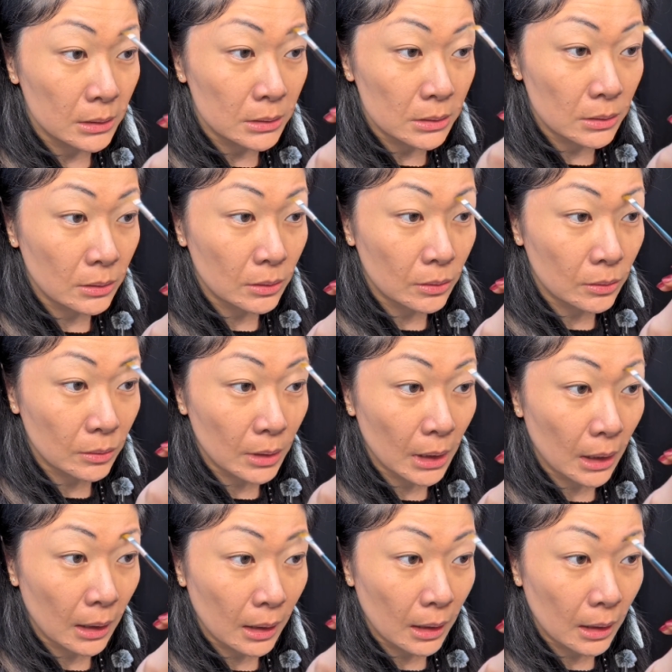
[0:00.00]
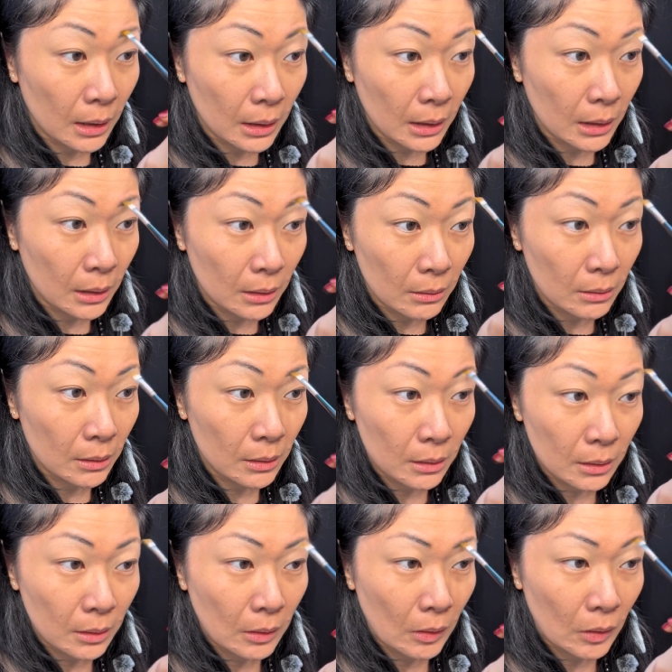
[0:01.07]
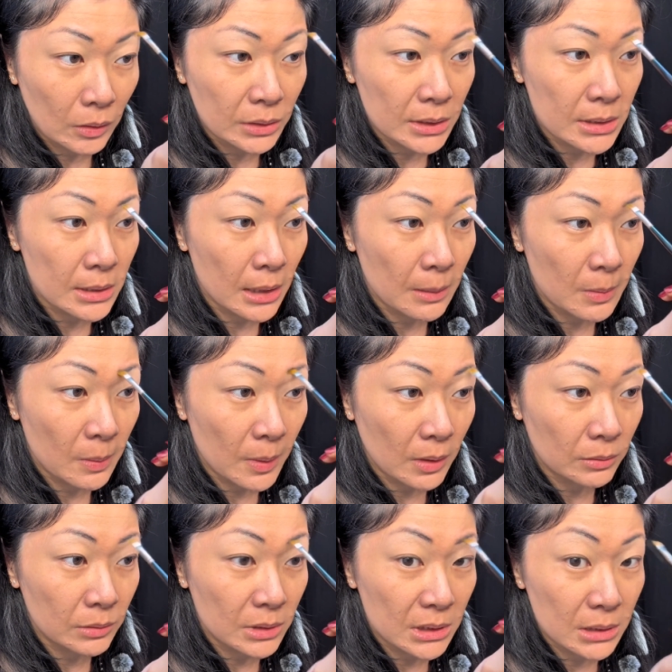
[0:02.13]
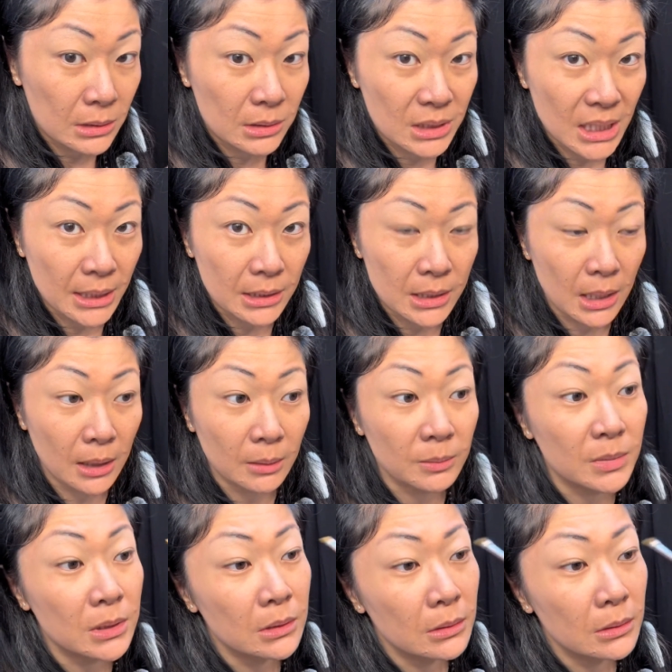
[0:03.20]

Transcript: So I called his name about 10 times